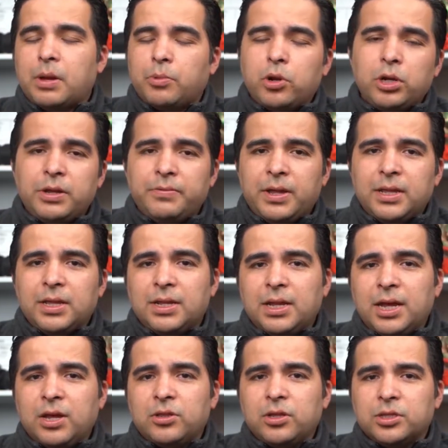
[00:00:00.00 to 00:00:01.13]
I'm going to leave a
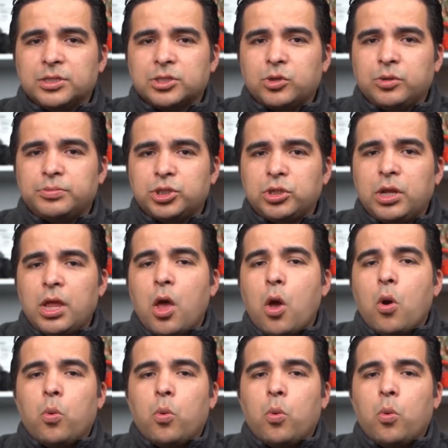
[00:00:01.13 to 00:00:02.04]
link in the description,